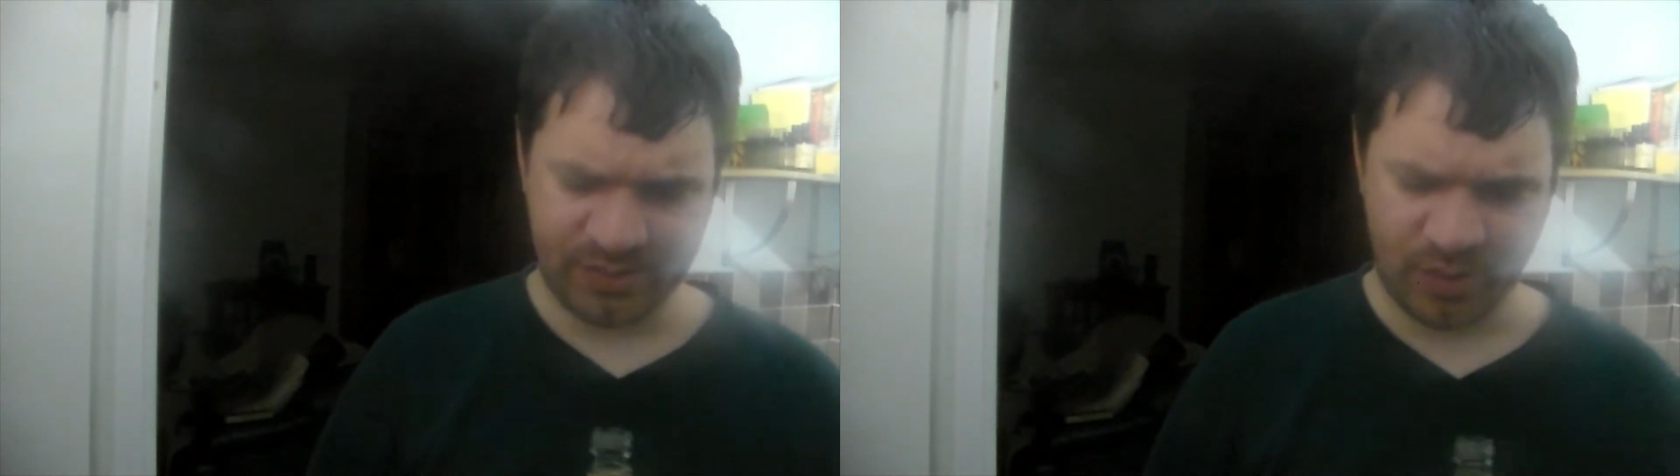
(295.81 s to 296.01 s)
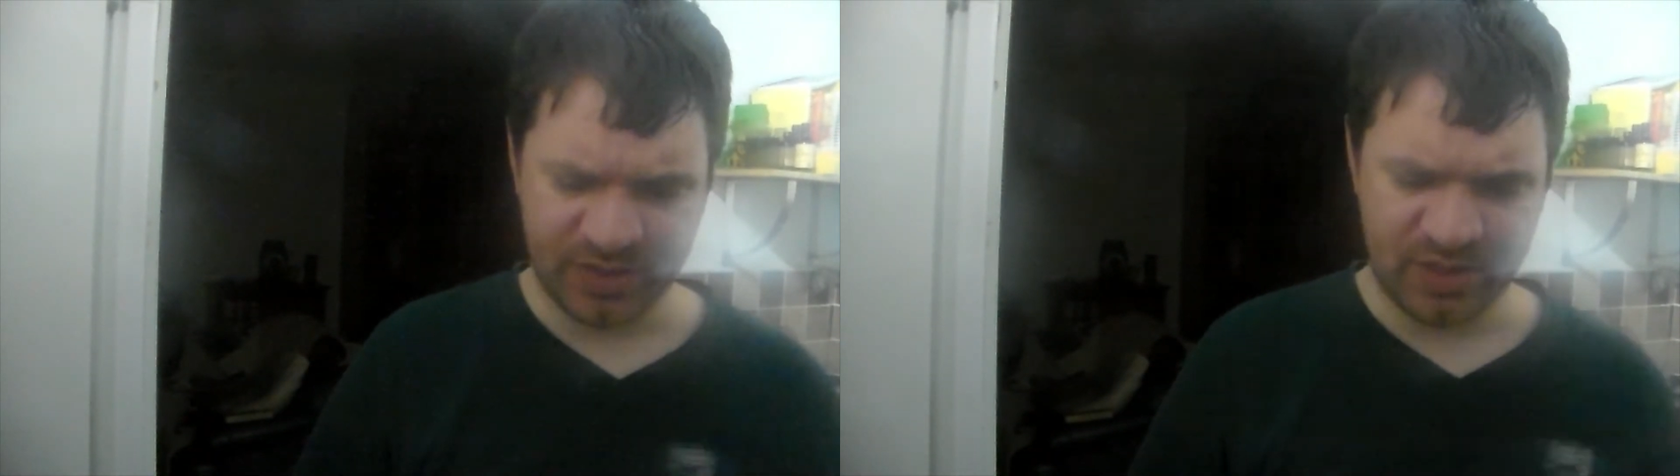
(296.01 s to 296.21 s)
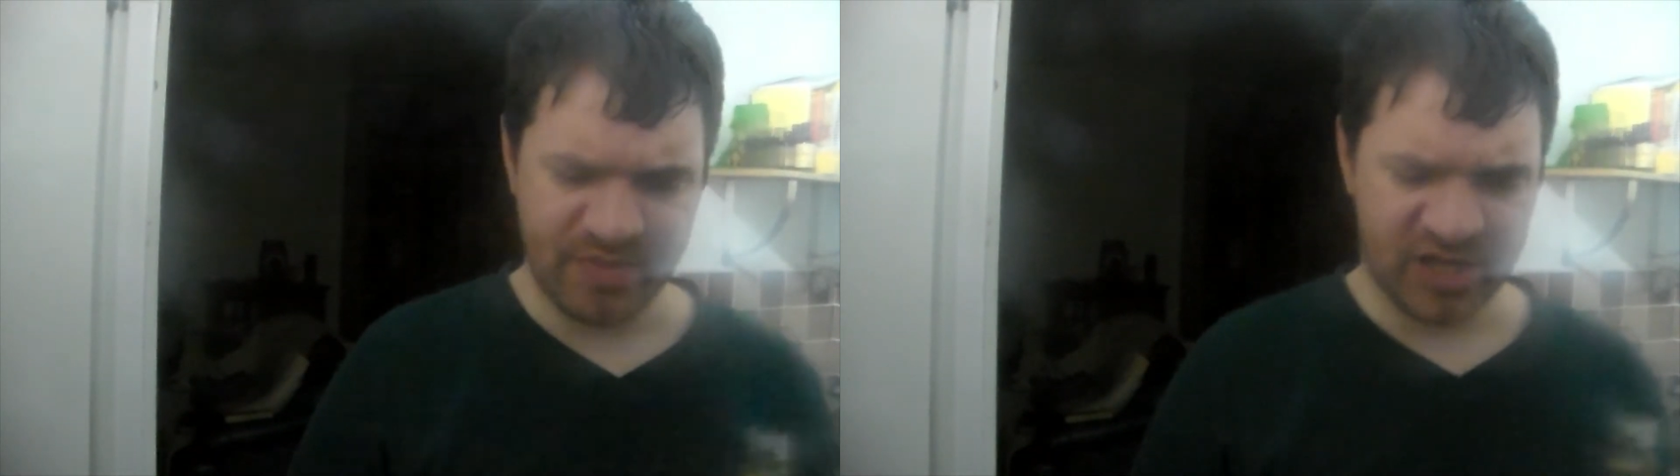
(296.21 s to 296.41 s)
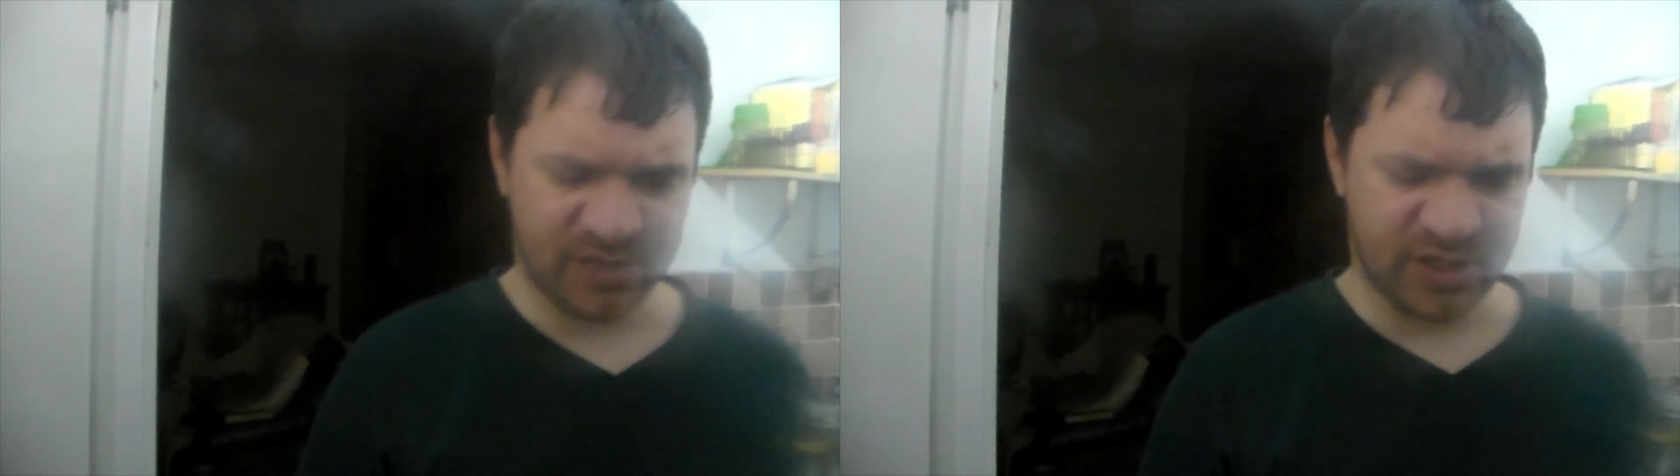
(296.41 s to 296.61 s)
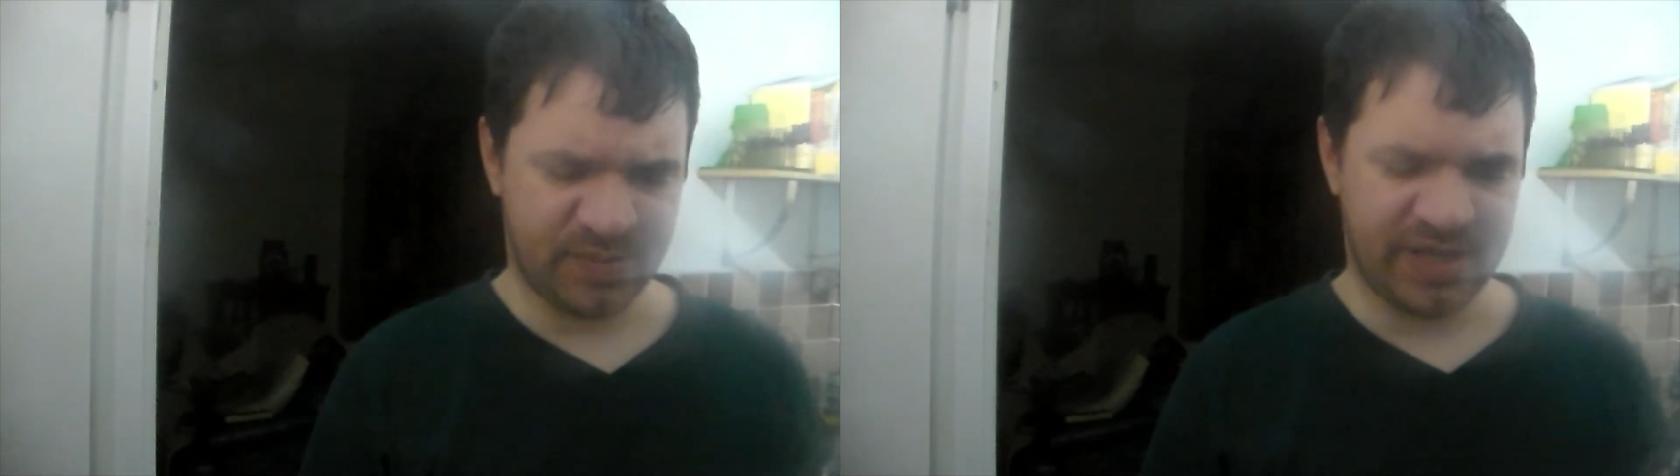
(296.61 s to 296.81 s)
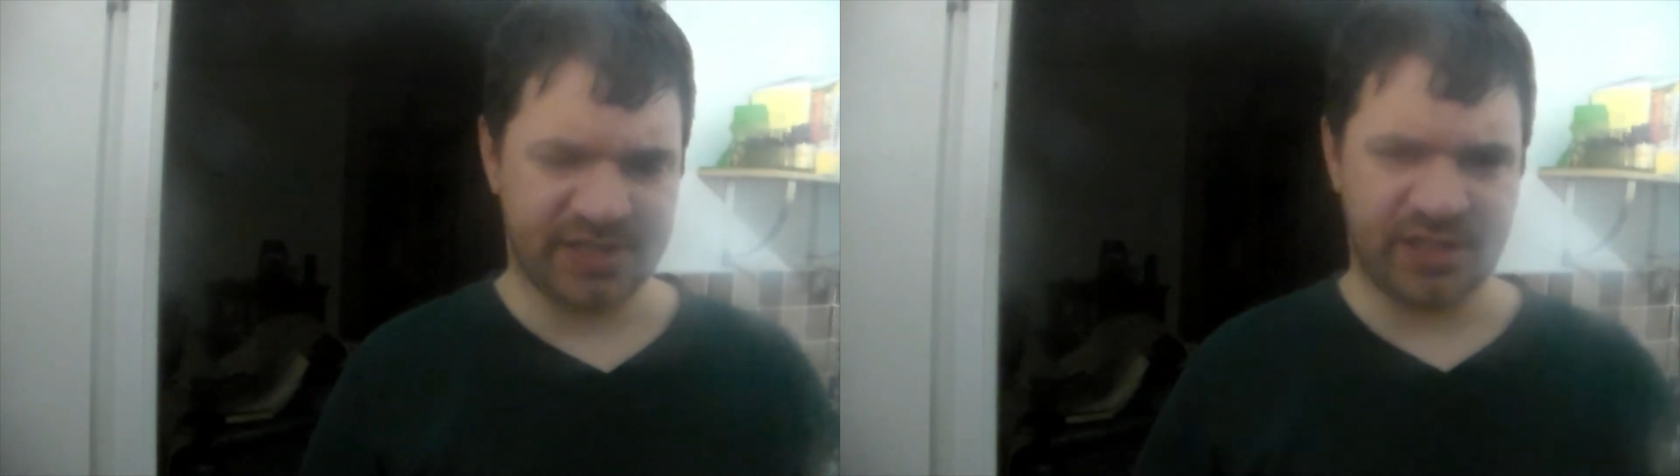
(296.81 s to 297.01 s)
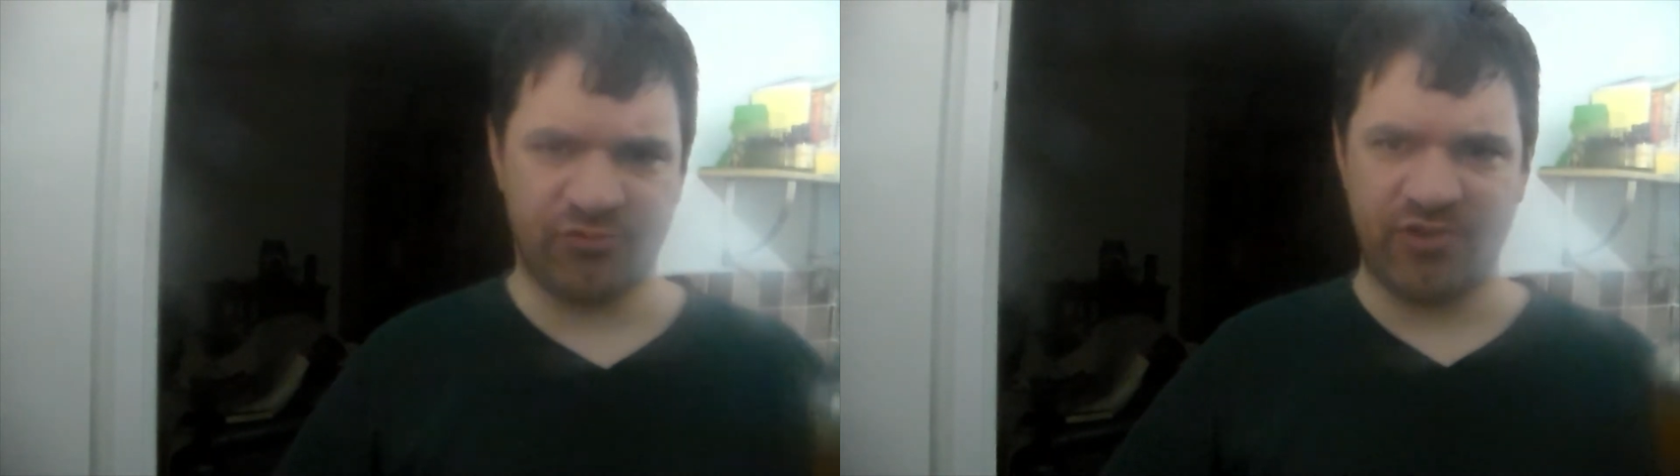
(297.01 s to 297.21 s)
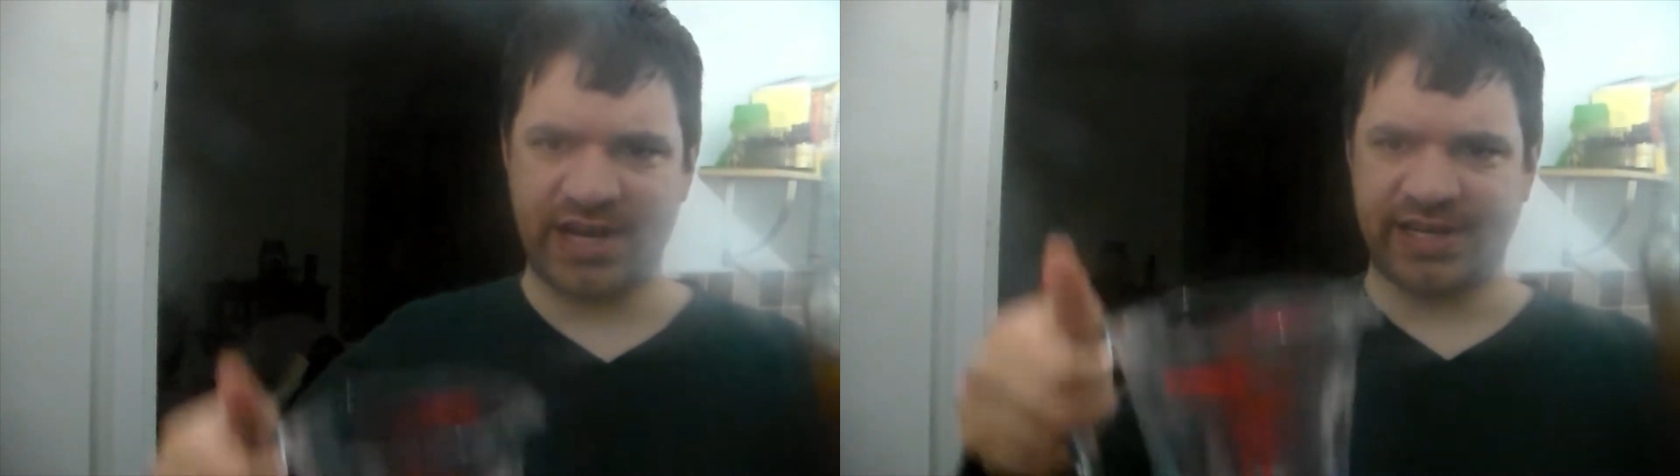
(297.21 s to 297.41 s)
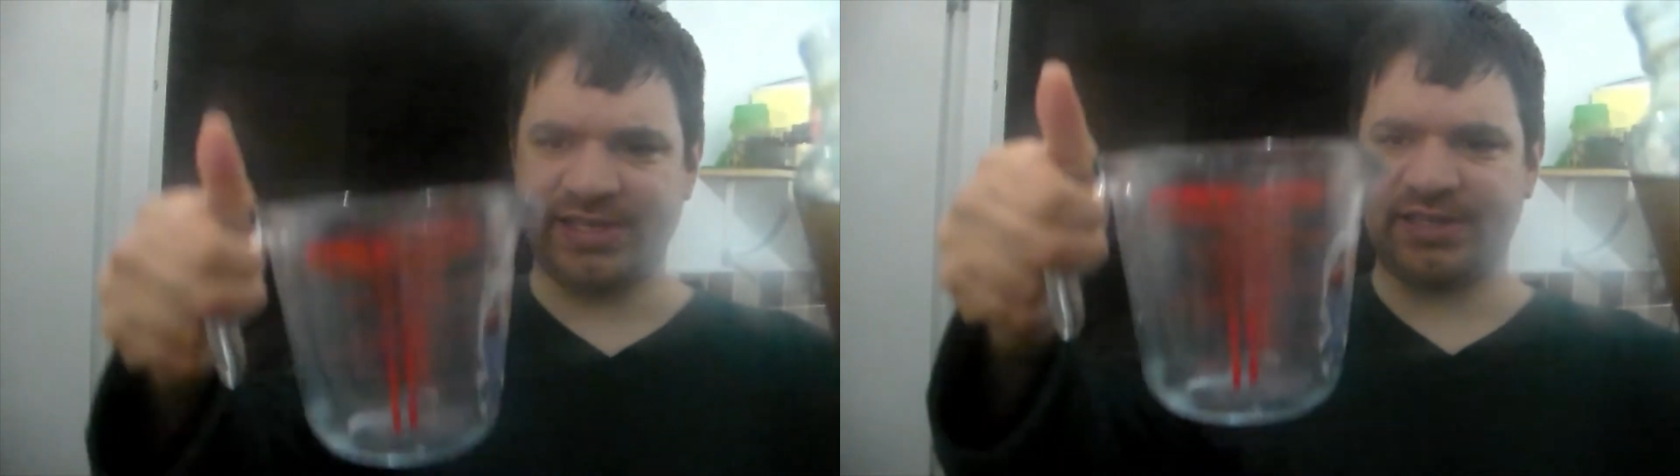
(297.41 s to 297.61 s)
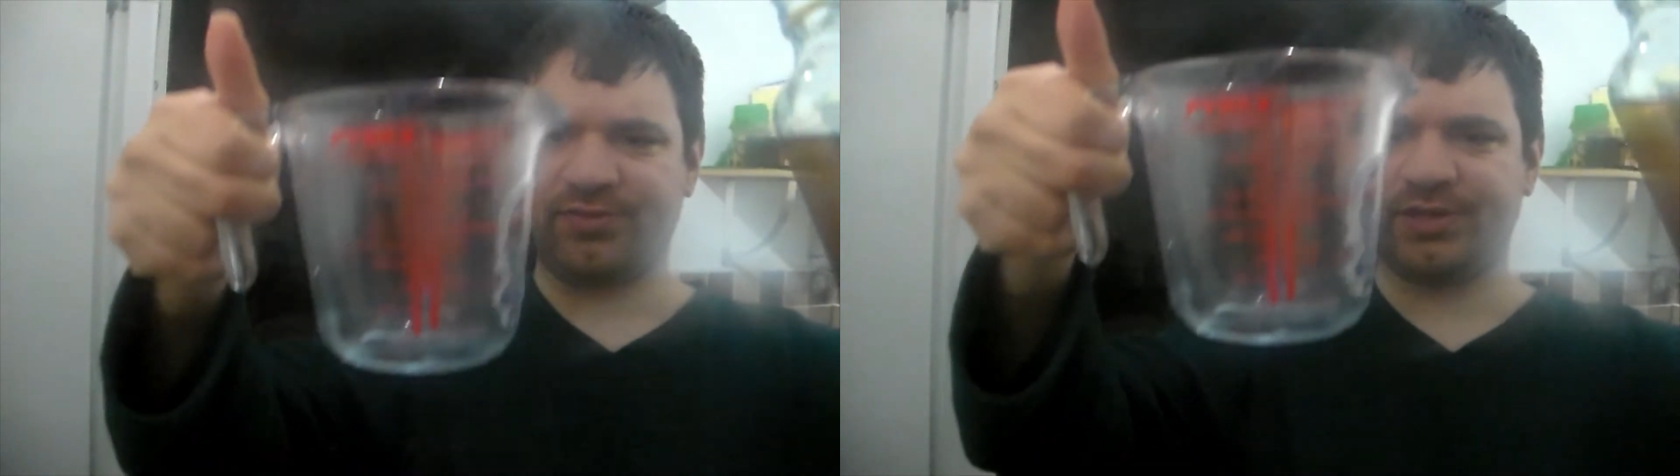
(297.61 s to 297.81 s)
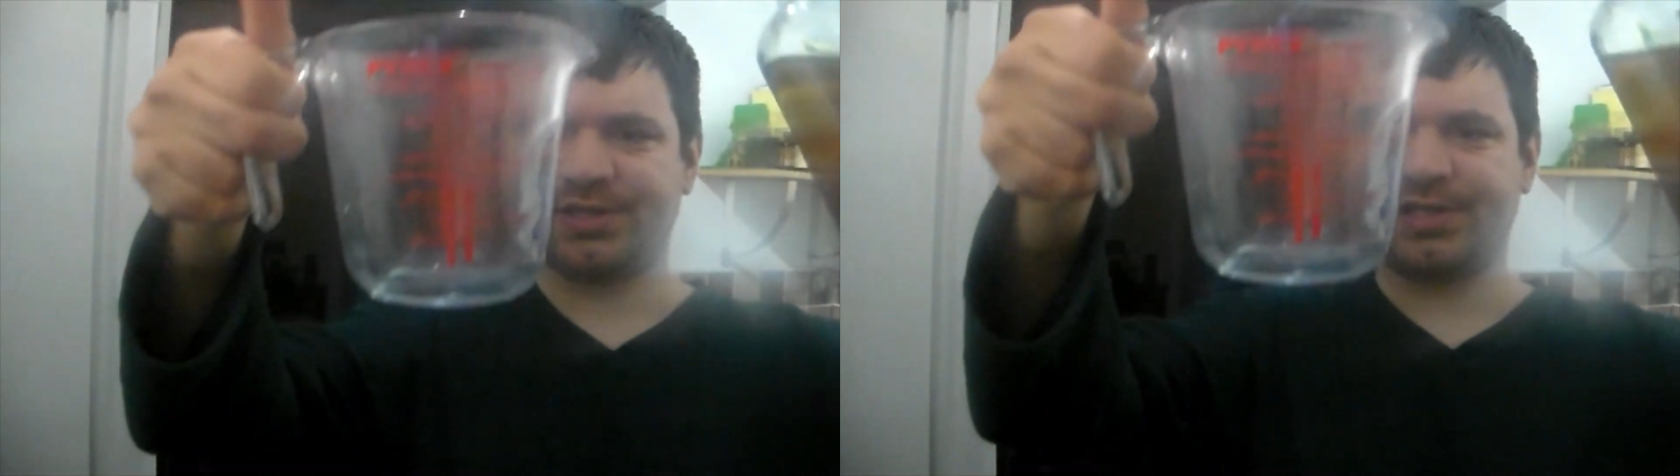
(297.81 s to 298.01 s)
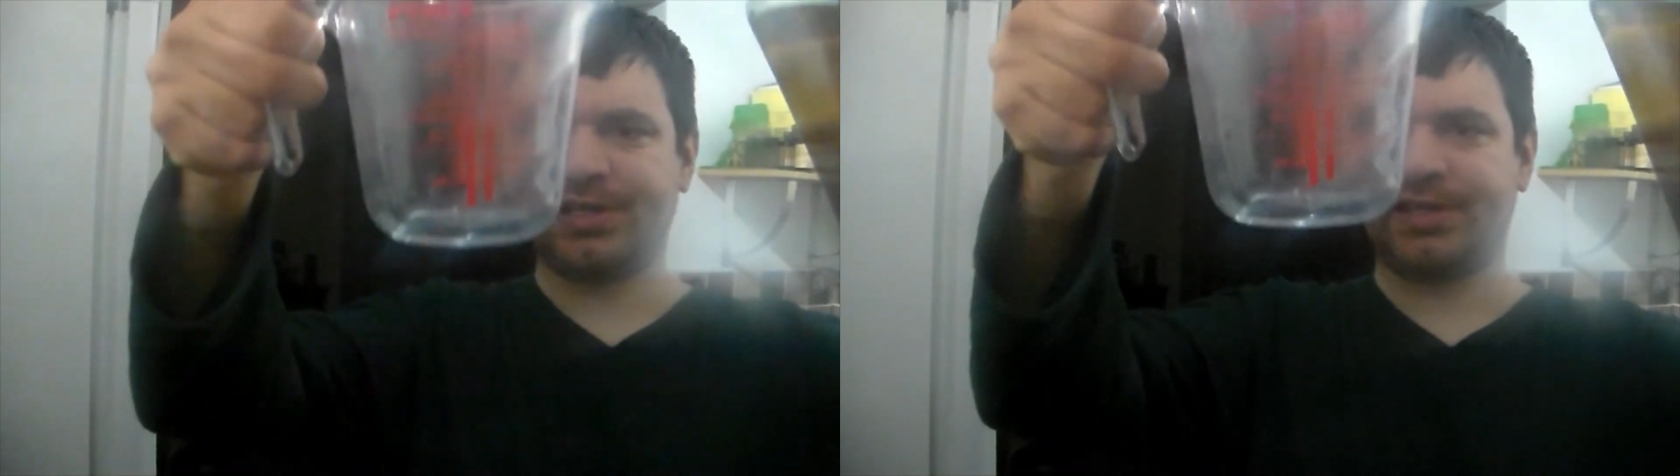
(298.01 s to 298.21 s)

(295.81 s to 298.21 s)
what with the measurements being so radically different.